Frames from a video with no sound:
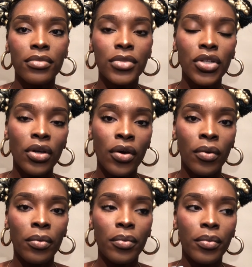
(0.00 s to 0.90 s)
you
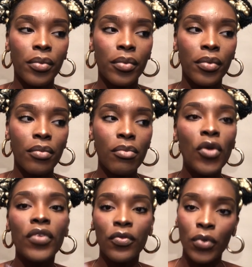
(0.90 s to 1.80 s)
know,
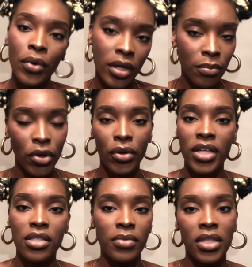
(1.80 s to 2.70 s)
moving forward and
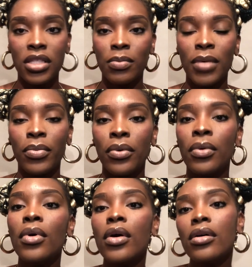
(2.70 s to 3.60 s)
progressing with these people.